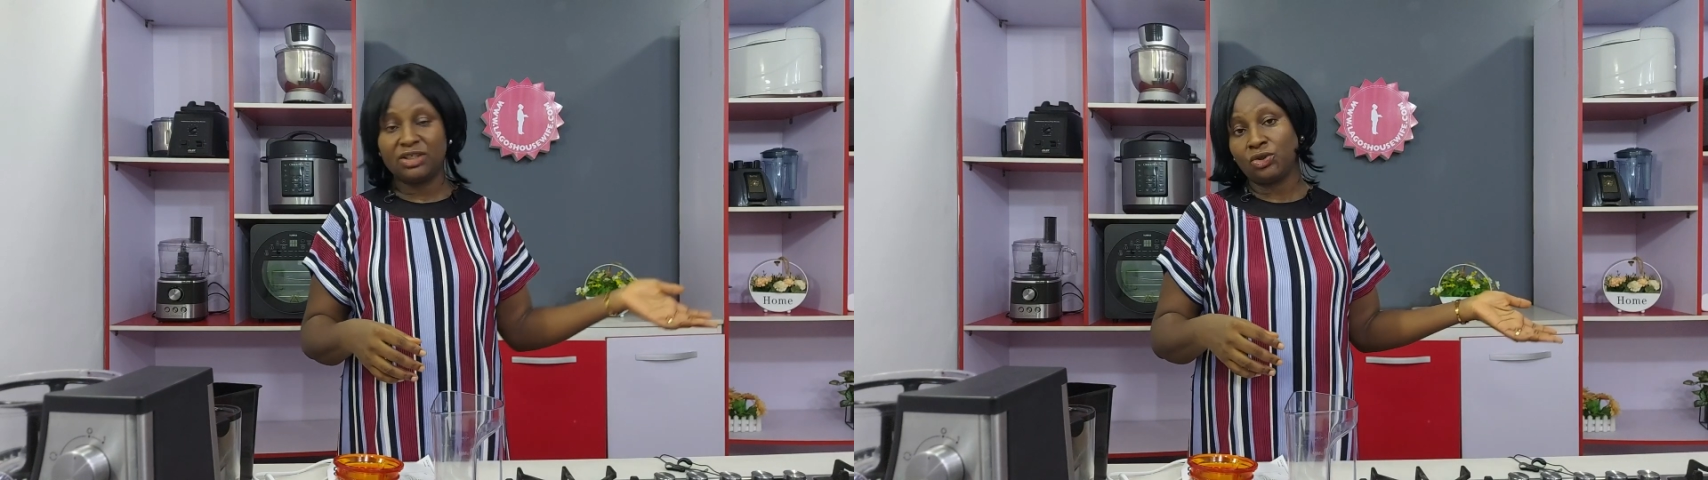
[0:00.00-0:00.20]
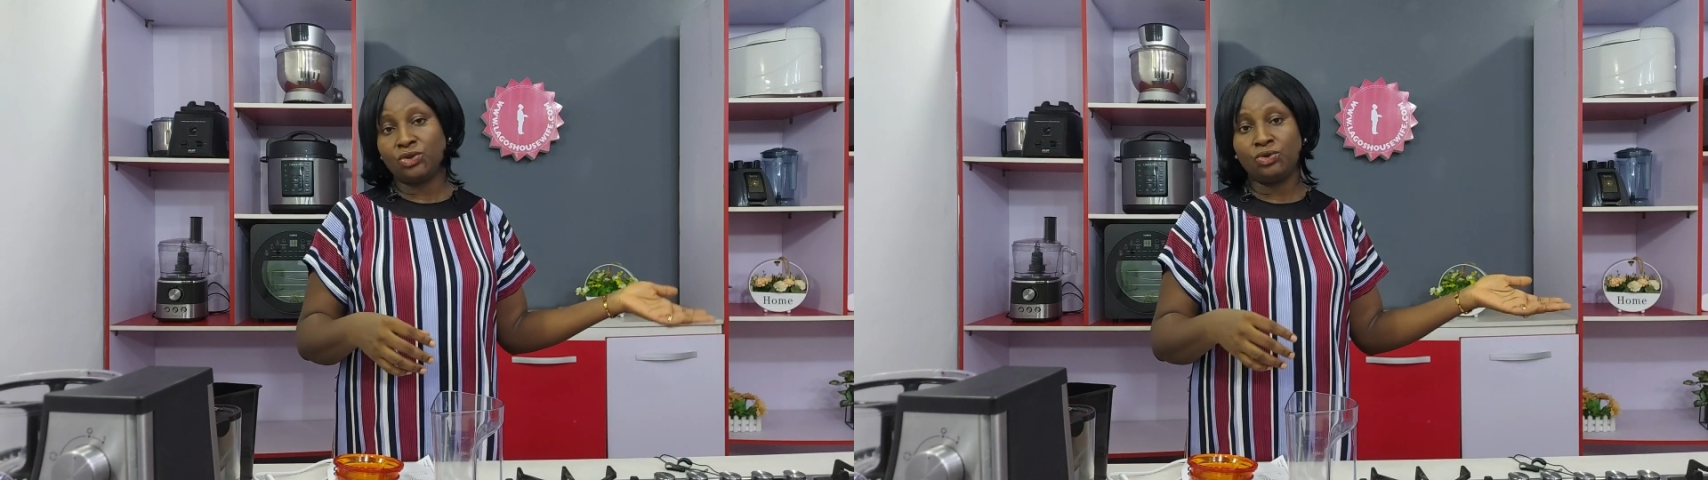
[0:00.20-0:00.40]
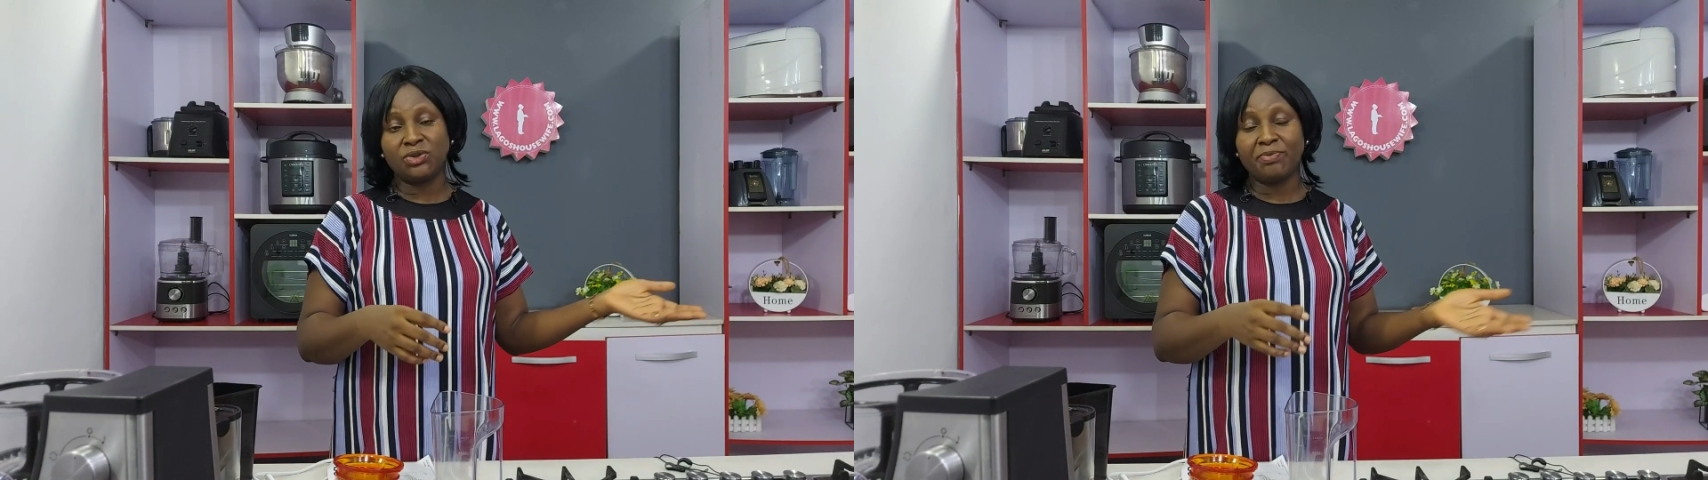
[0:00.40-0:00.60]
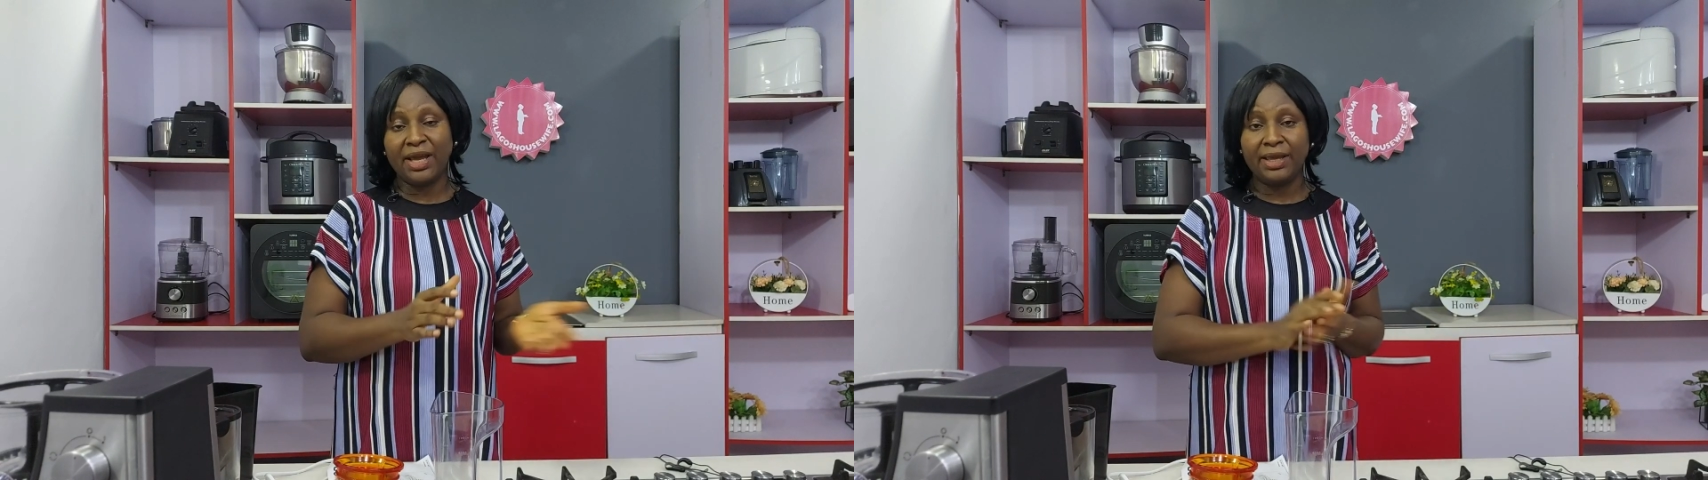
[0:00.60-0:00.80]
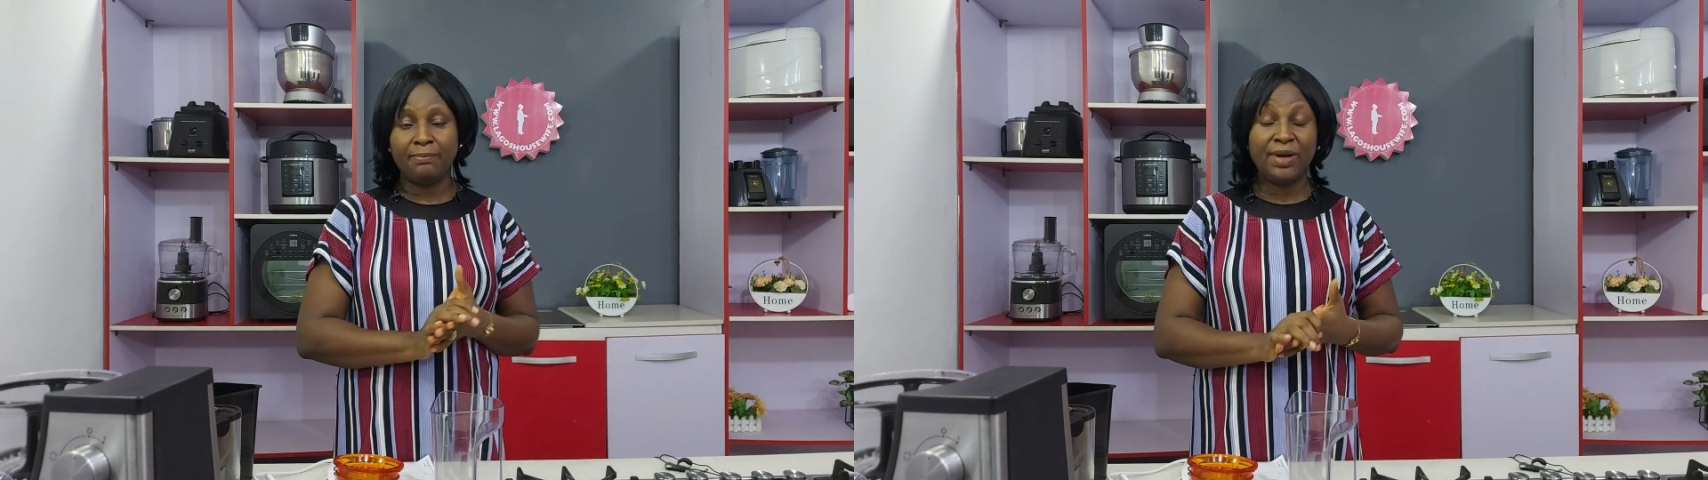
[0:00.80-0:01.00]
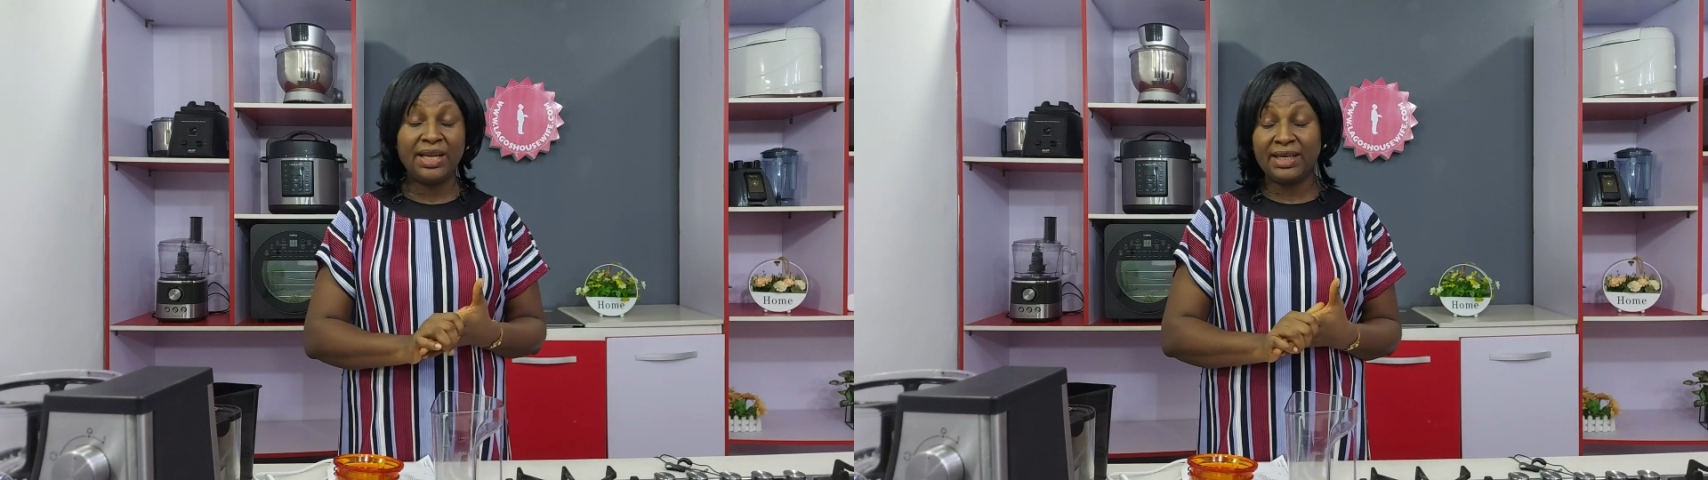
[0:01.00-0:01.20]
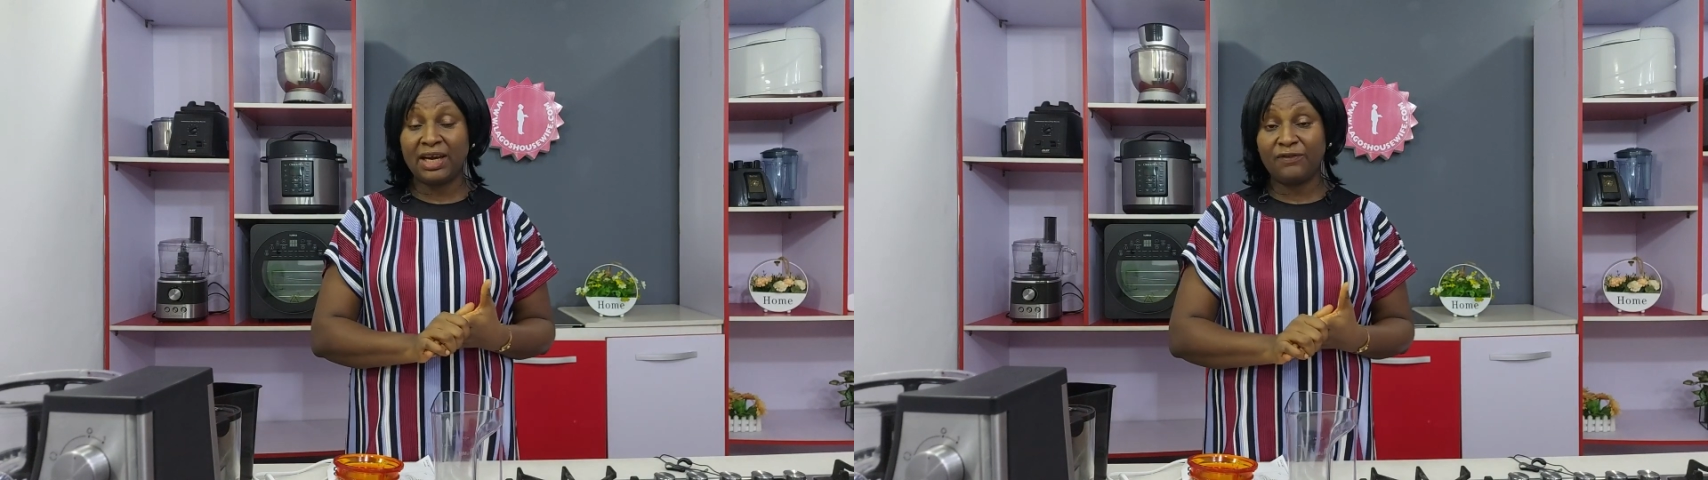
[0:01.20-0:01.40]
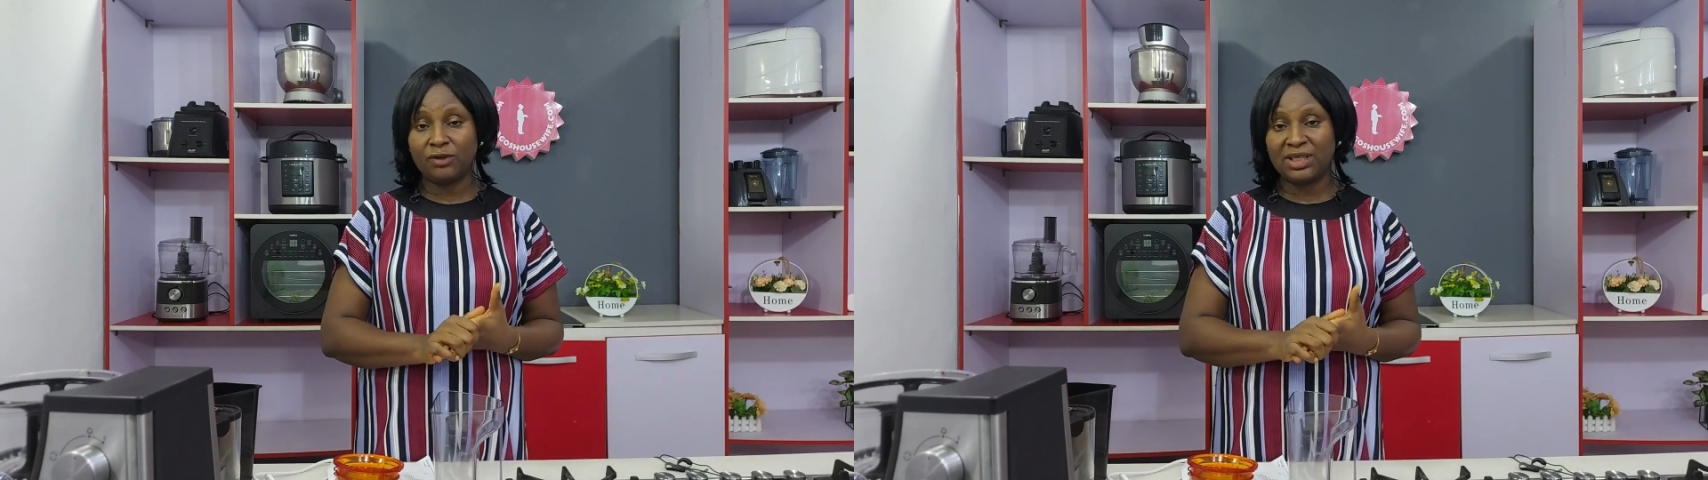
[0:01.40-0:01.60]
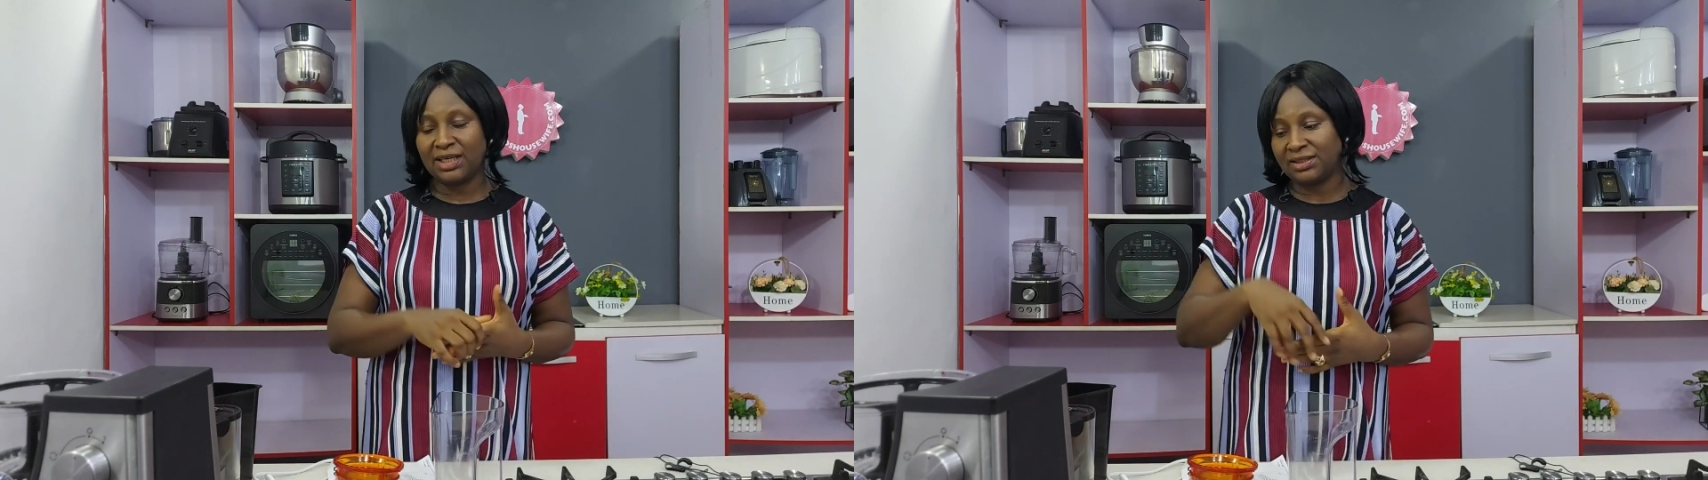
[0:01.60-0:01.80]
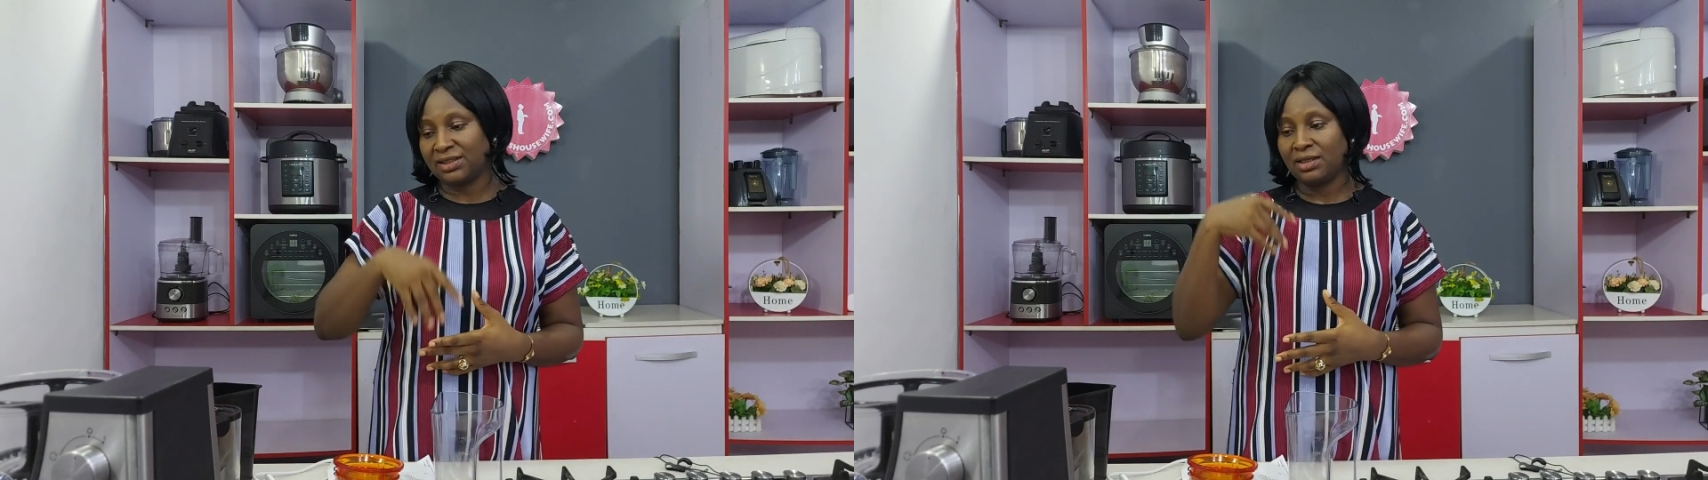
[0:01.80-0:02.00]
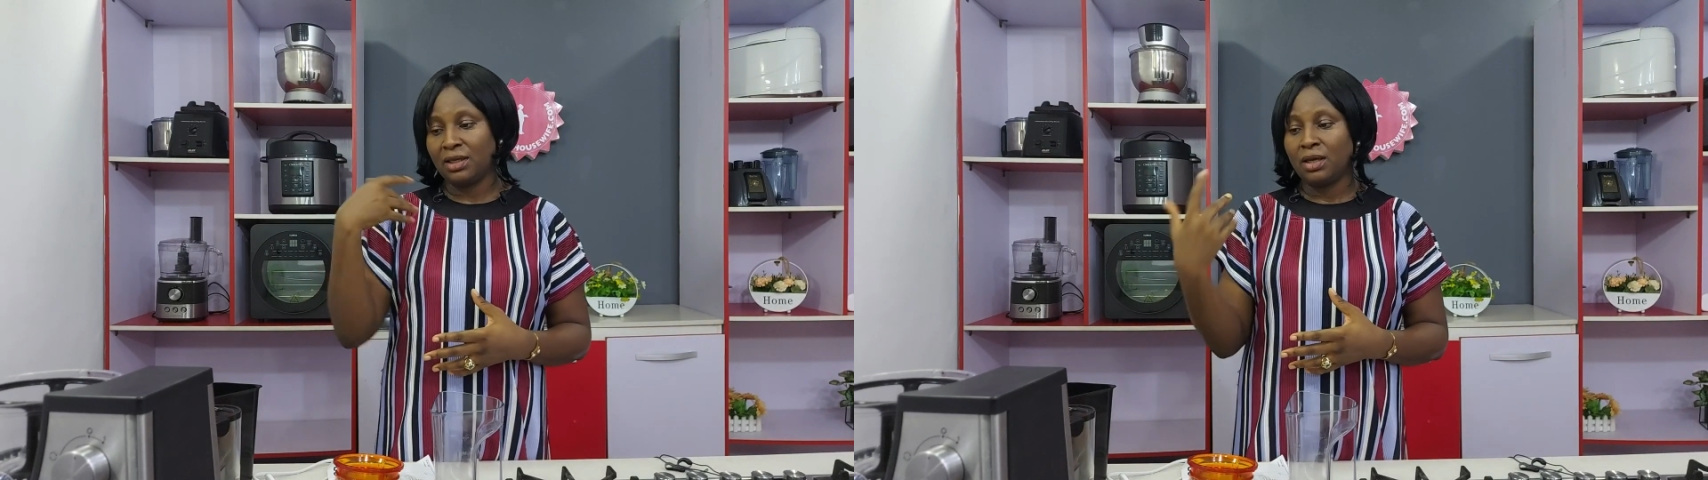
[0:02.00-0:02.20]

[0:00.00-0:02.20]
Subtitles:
I just use my blender for that.